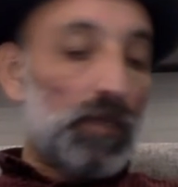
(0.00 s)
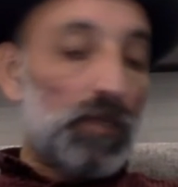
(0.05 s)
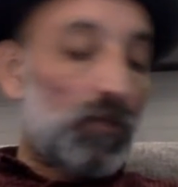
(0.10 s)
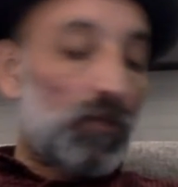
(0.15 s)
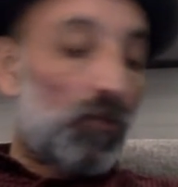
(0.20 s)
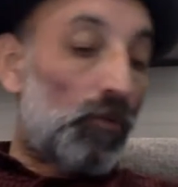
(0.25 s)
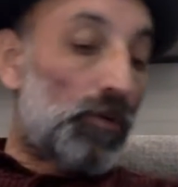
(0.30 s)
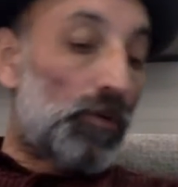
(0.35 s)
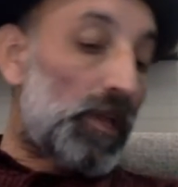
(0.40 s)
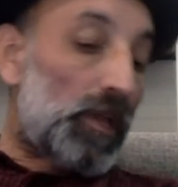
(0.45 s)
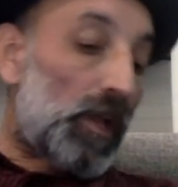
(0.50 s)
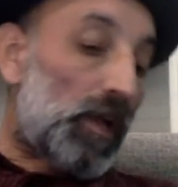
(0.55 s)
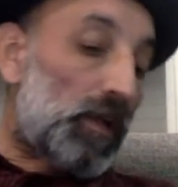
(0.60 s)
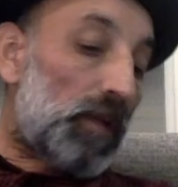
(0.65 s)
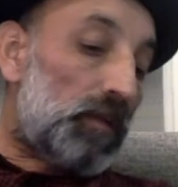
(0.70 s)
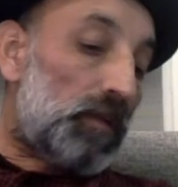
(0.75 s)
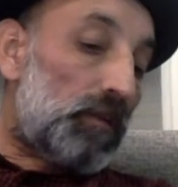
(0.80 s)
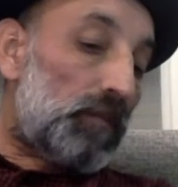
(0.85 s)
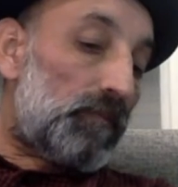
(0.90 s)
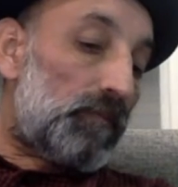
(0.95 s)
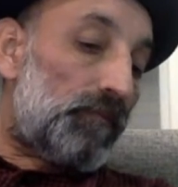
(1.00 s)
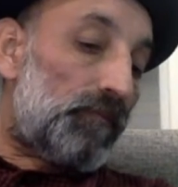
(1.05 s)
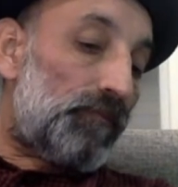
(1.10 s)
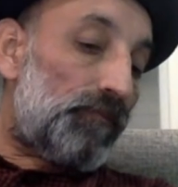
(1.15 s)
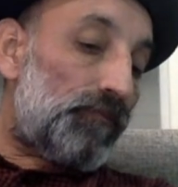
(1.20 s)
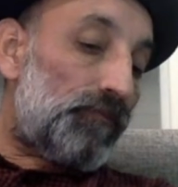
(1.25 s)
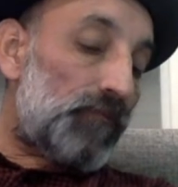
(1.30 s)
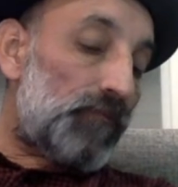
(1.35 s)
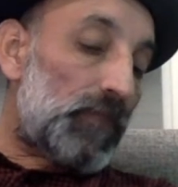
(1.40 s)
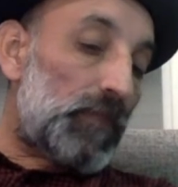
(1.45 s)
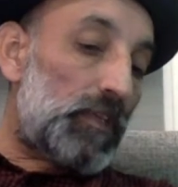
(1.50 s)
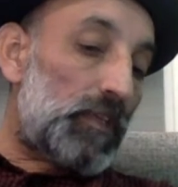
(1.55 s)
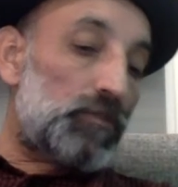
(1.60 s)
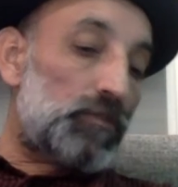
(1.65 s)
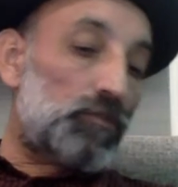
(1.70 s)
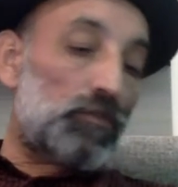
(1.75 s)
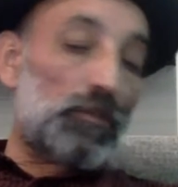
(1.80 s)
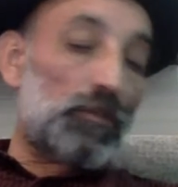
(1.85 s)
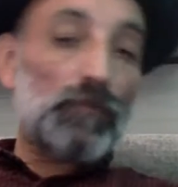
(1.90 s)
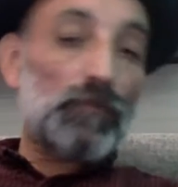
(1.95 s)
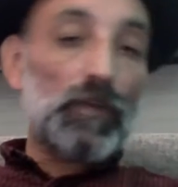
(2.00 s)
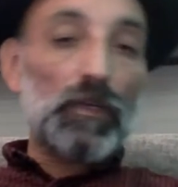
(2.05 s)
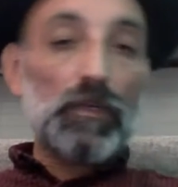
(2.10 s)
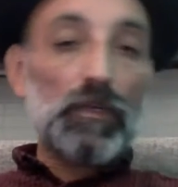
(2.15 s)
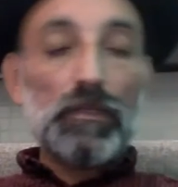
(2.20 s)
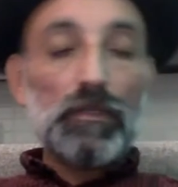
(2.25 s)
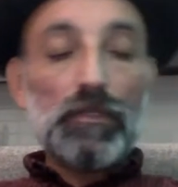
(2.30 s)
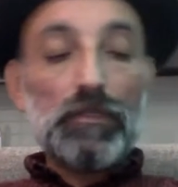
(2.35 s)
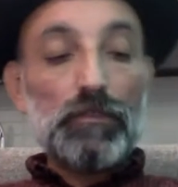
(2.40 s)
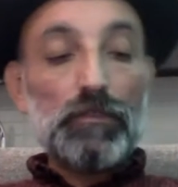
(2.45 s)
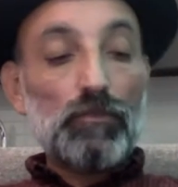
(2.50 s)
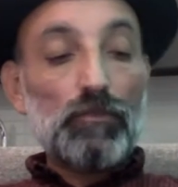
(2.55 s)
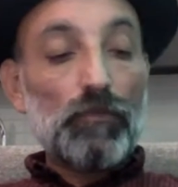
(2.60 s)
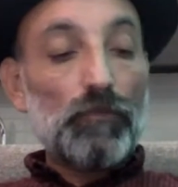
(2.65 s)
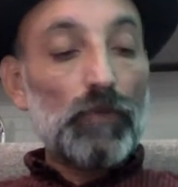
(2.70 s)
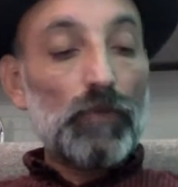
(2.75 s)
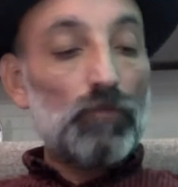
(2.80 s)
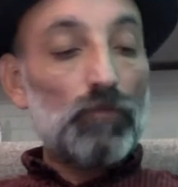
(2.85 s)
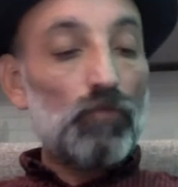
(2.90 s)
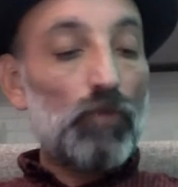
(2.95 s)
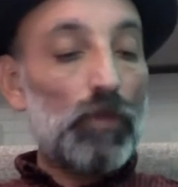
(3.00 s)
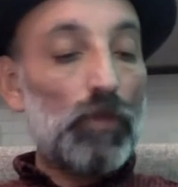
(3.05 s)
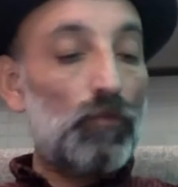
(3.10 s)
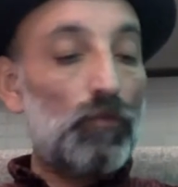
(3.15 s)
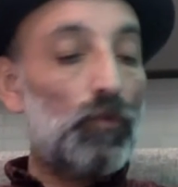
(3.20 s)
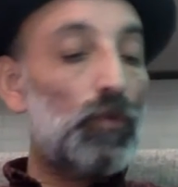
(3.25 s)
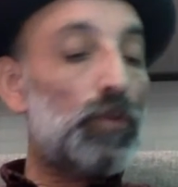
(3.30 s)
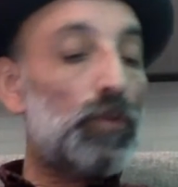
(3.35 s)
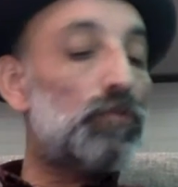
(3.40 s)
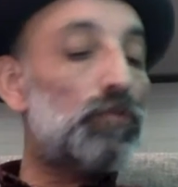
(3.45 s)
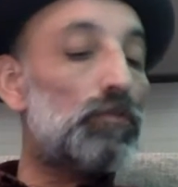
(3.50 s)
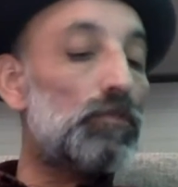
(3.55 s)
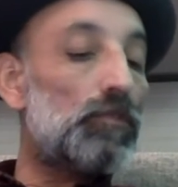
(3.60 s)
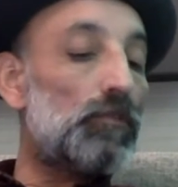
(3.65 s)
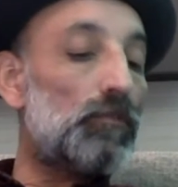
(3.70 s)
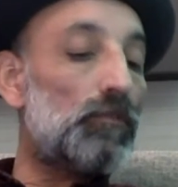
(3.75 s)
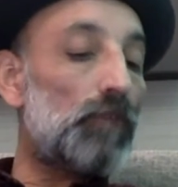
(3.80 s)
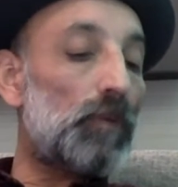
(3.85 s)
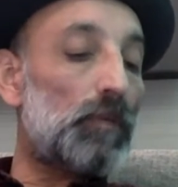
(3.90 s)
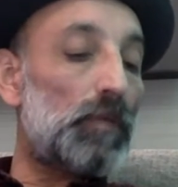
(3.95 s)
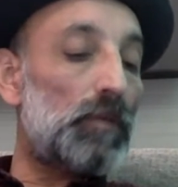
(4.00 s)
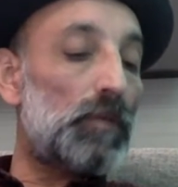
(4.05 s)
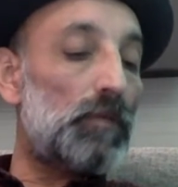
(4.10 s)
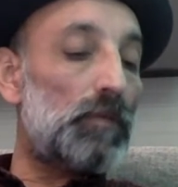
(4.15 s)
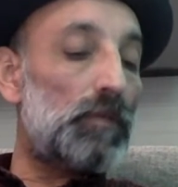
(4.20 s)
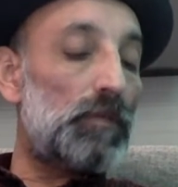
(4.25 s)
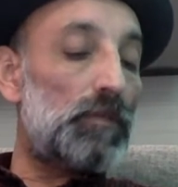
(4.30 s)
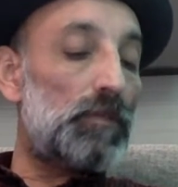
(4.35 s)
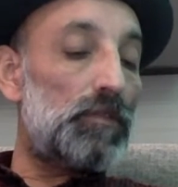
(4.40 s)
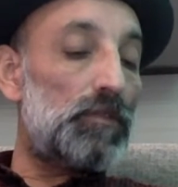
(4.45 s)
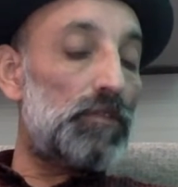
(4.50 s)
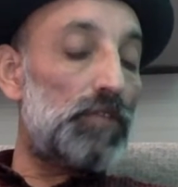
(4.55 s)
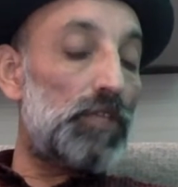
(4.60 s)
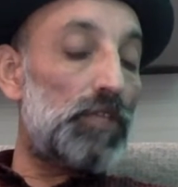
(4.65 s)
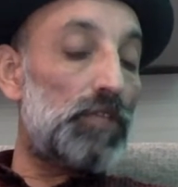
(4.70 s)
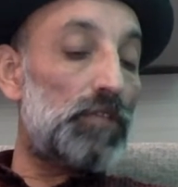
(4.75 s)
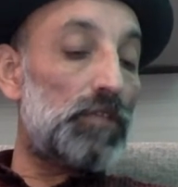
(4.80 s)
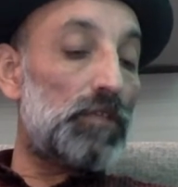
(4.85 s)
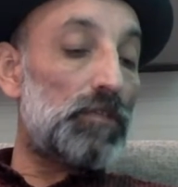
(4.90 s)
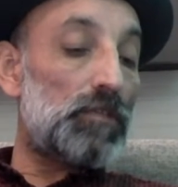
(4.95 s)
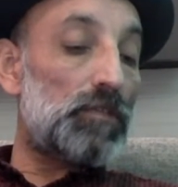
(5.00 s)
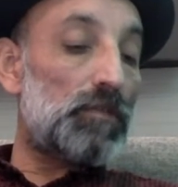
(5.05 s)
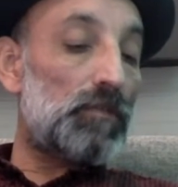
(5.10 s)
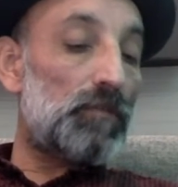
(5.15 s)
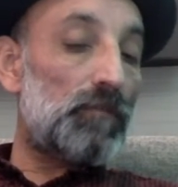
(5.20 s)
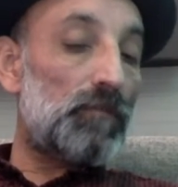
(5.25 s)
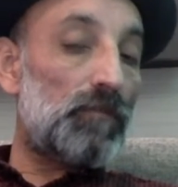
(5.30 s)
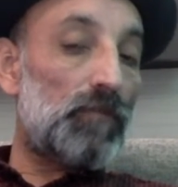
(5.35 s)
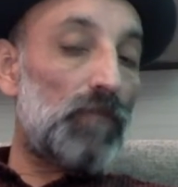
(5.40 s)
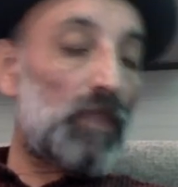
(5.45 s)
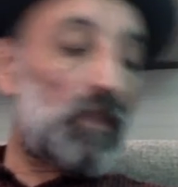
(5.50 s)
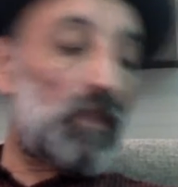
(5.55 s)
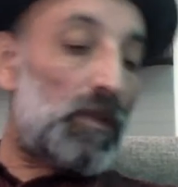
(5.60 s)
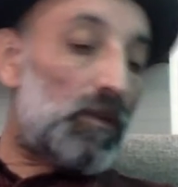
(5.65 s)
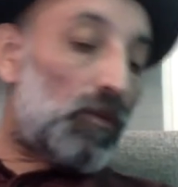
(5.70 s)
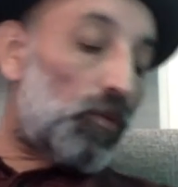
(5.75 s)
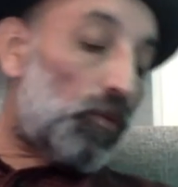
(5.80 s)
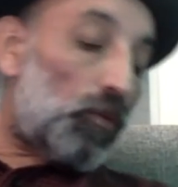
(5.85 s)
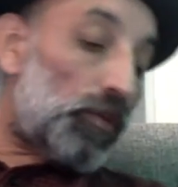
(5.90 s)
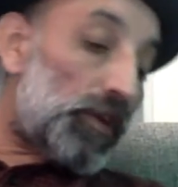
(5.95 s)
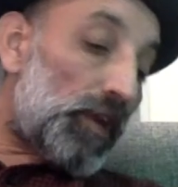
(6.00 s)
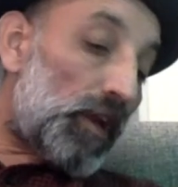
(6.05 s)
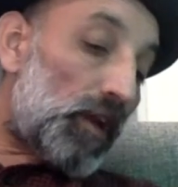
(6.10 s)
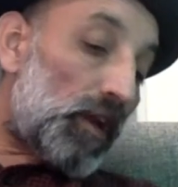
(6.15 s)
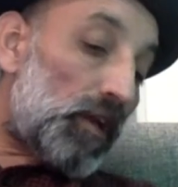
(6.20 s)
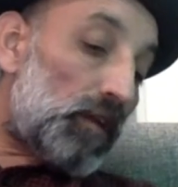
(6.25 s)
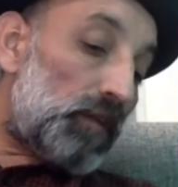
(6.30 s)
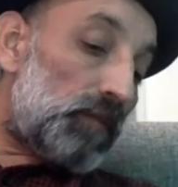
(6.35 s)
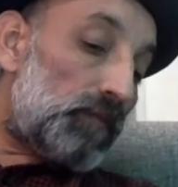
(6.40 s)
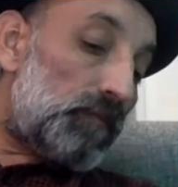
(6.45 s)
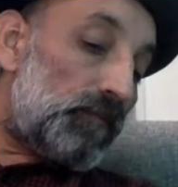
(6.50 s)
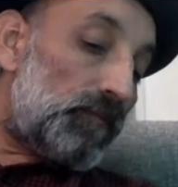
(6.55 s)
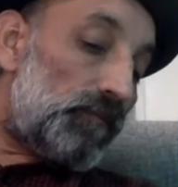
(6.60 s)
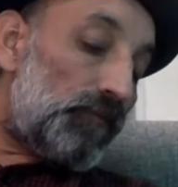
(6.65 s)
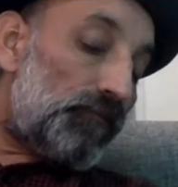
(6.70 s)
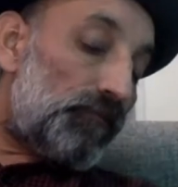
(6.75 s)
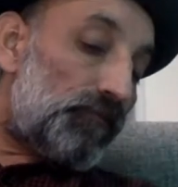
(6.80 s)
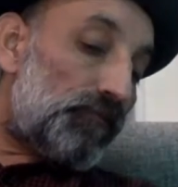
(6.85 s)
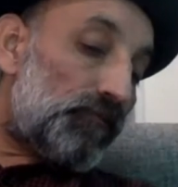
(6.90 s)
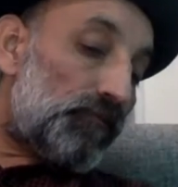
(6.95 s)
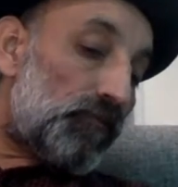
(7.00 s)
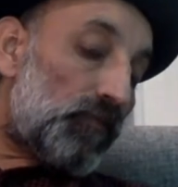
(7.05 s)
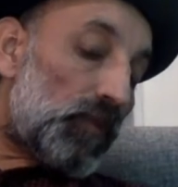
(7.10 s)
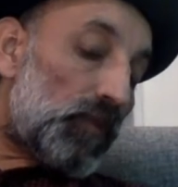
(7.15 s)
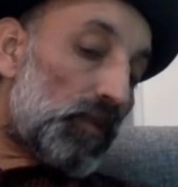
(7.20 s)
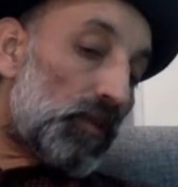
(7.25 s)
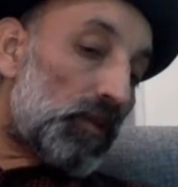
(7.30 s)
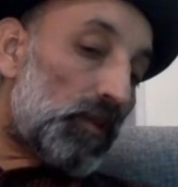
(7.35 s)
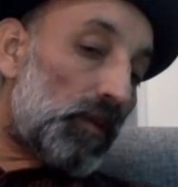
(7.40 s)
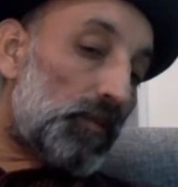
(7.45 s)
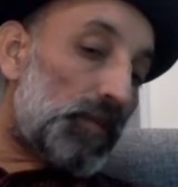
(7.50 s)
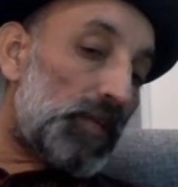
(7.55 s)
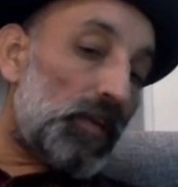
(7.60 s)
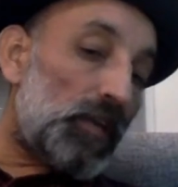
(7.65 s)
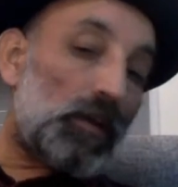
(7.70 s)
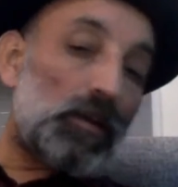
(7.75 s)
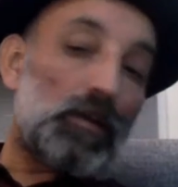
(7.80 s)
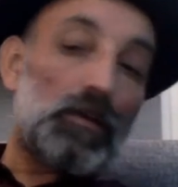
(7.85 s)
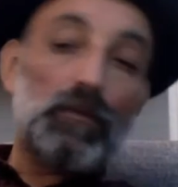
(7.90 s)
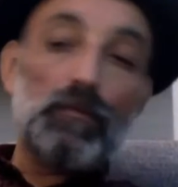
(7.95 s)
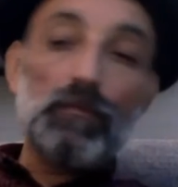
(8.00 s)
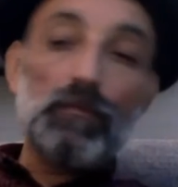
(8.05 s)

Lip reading: Orion. He's looking for what are you looking for, baby? Jesus. Orion, come here.